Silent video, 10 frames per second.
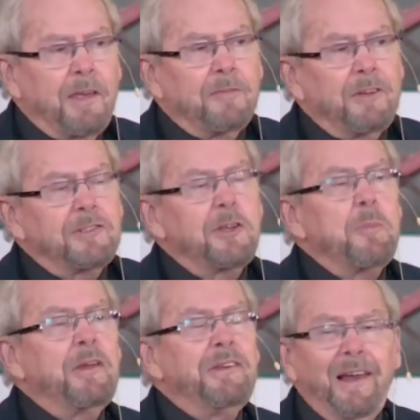I think of
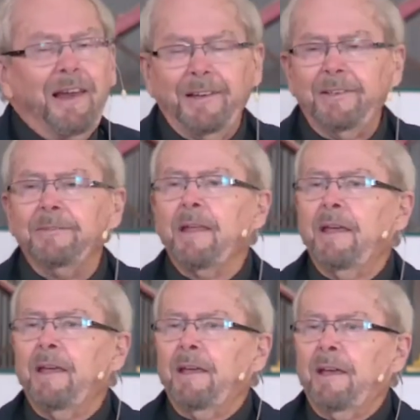Nelson Mandela
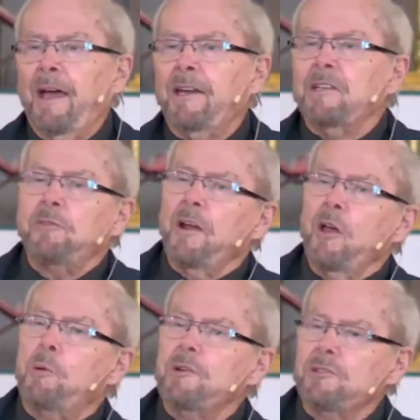and
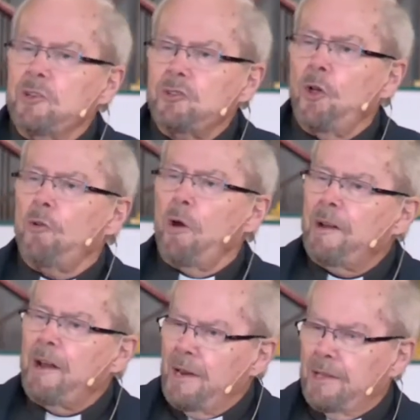his fellow prisoners
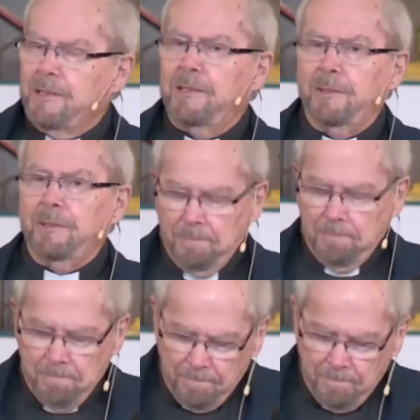on Robben Island.